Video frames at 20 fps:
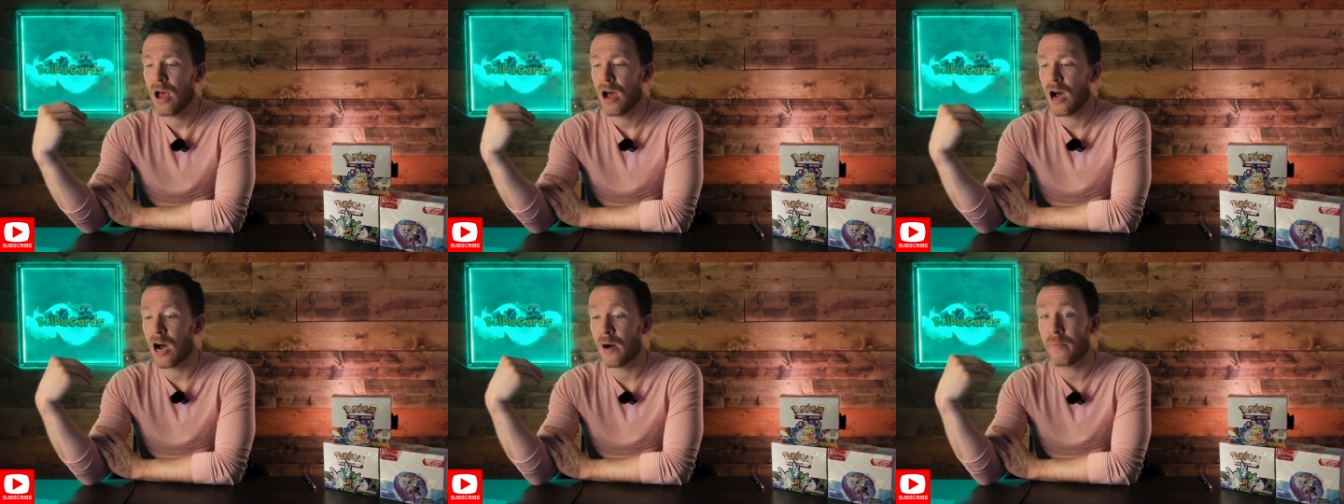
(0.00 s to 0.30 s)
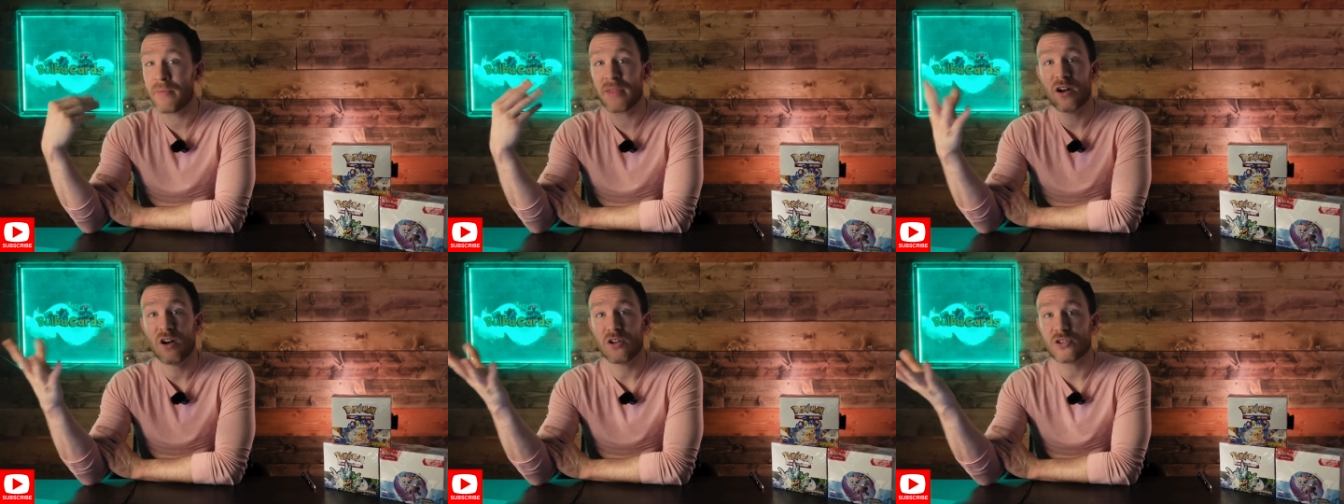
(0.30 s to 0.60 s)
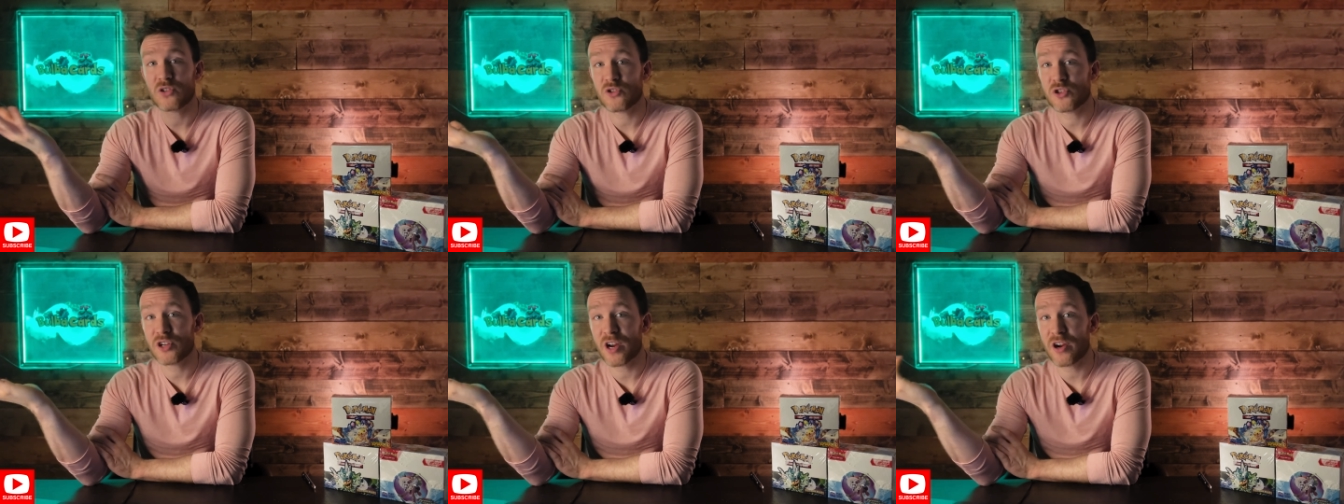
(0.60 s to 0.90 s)
Then
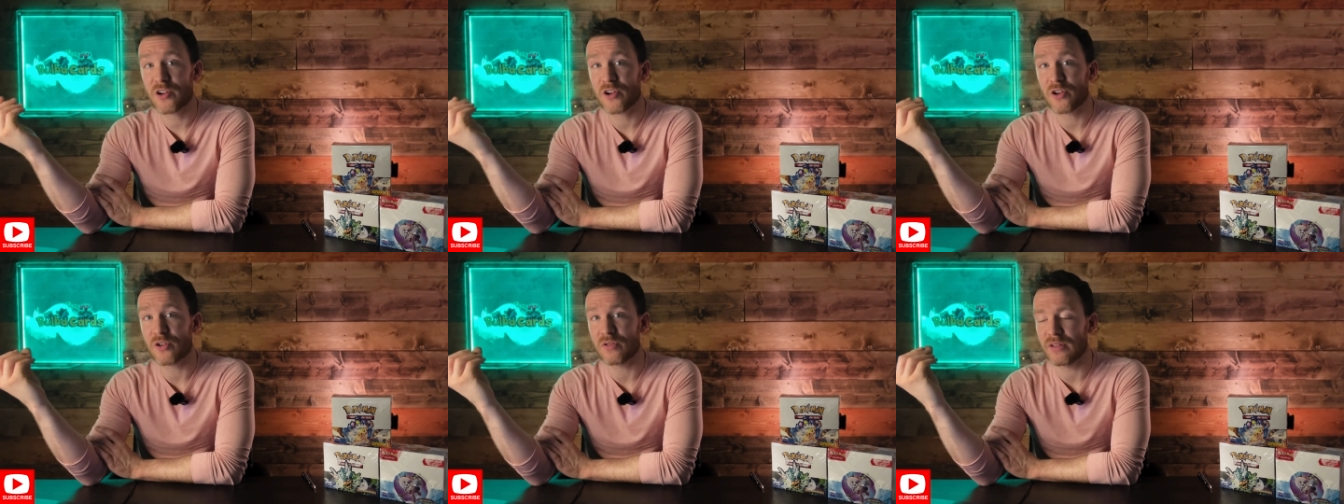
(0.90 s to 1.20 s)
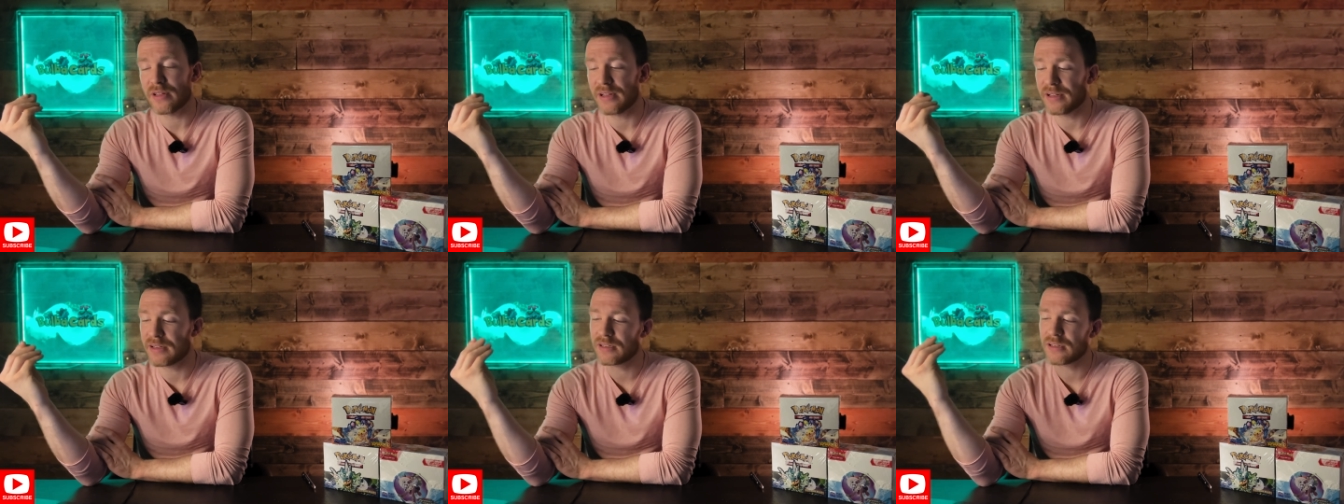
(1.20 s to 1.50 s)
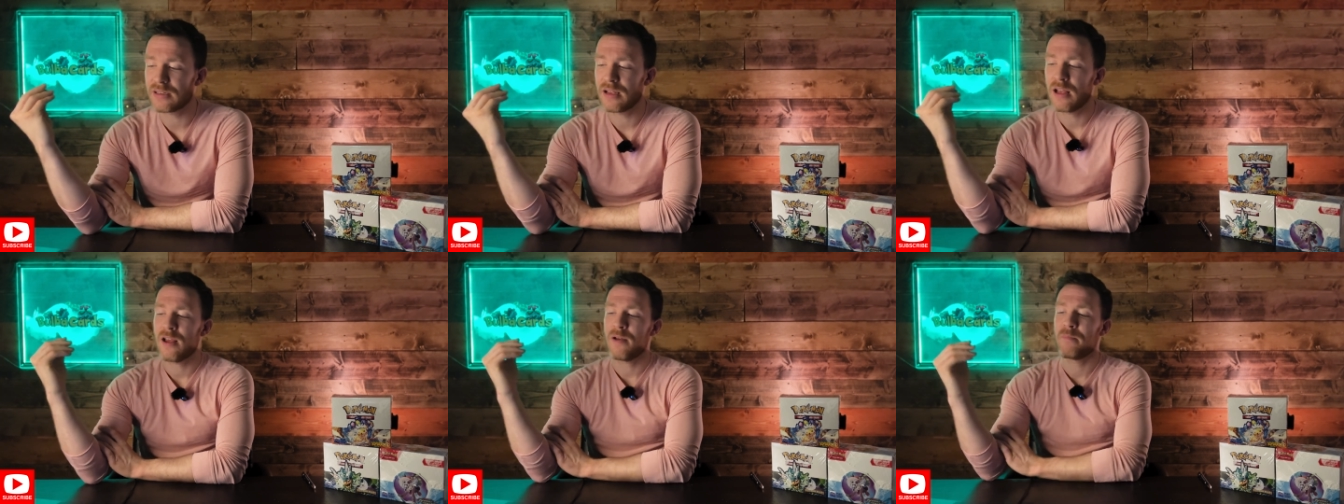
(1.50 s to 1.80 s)
also share your
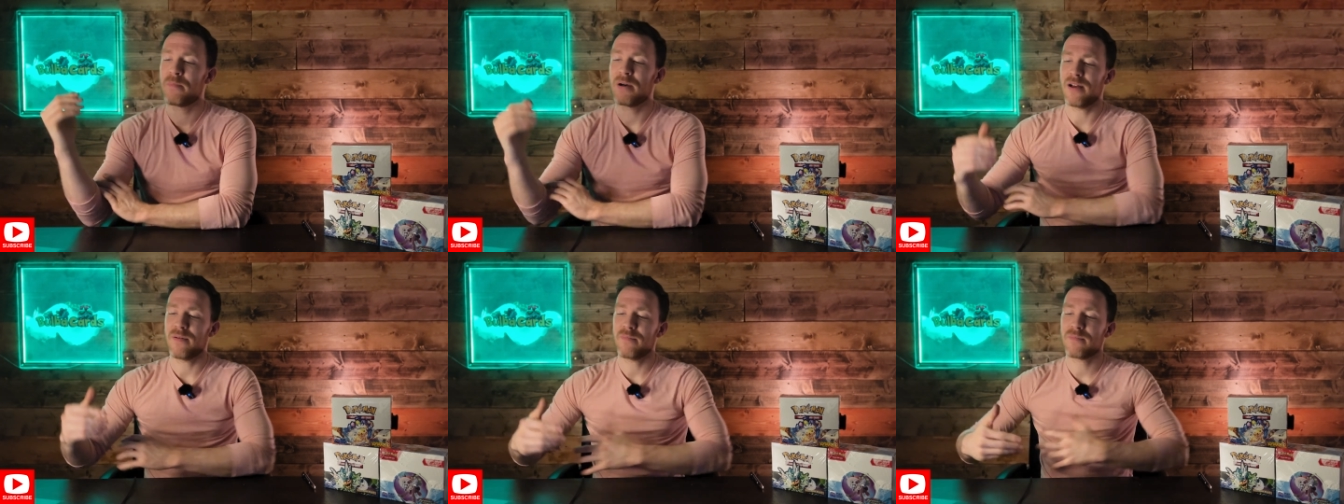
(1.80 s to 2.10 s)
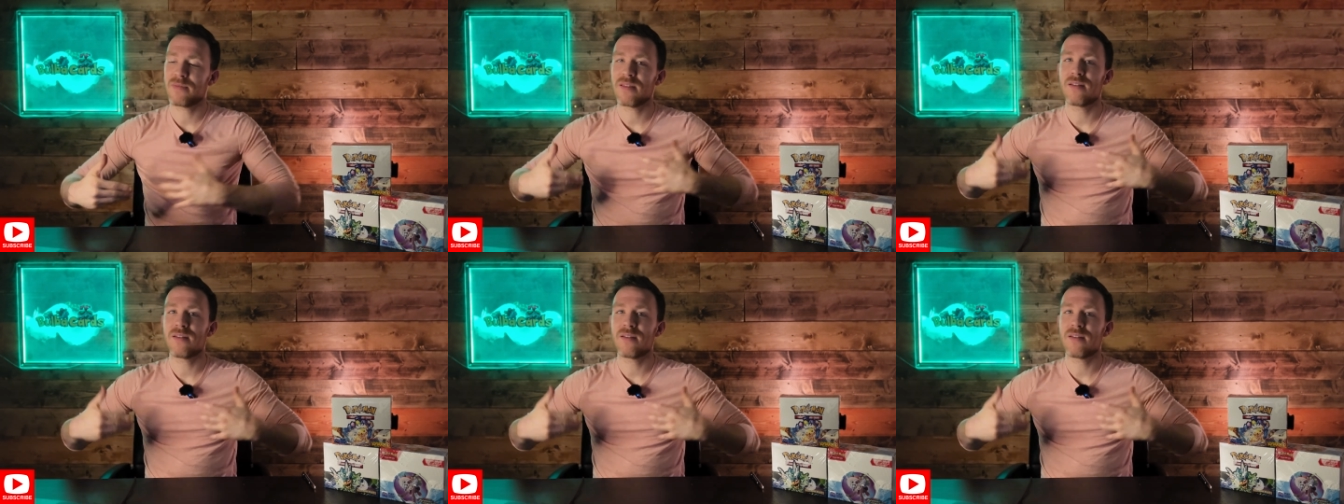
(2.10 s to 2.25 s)
list. But